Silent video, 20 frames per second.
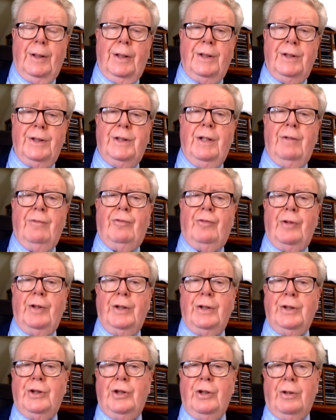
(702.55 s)
as
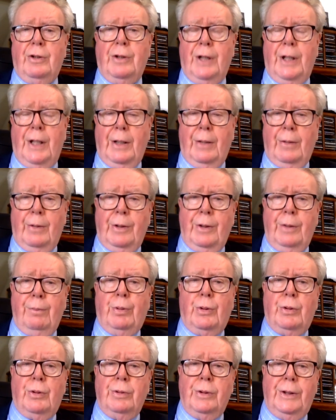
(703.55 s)
different as John Howard and
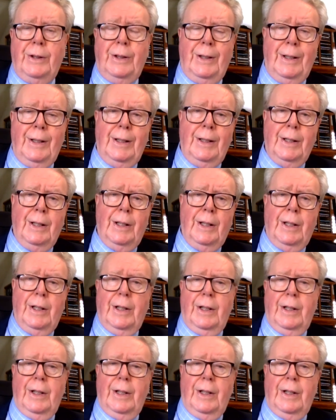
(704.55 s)
Paul Keating,